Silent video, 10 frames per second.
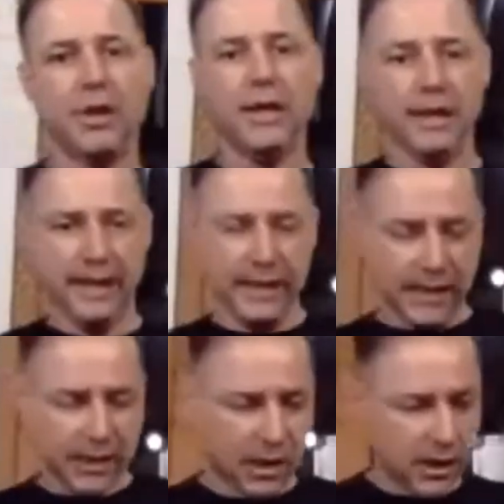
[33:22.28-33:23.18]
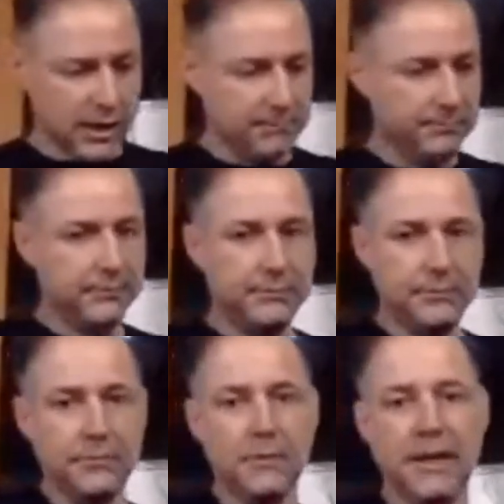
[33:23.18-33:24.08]
and learn
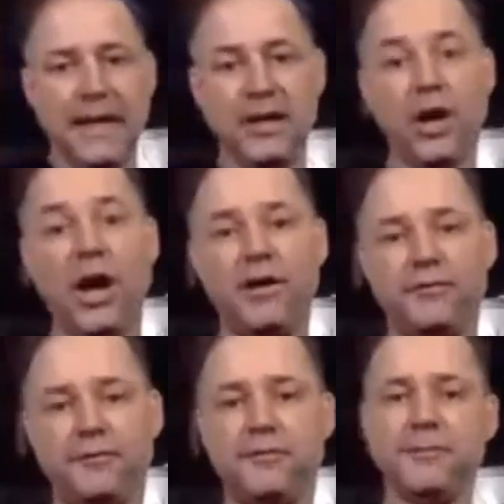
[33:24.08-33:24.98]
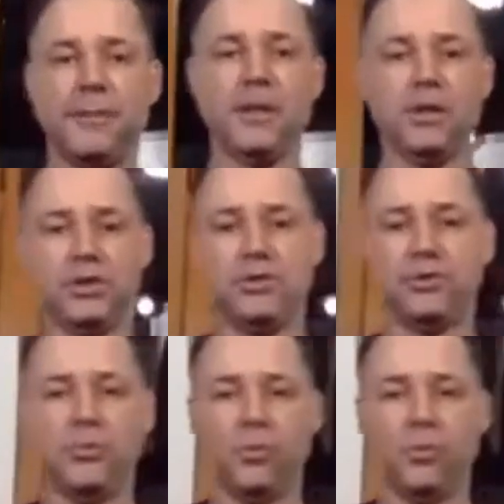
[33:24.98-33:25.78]
enough to do more.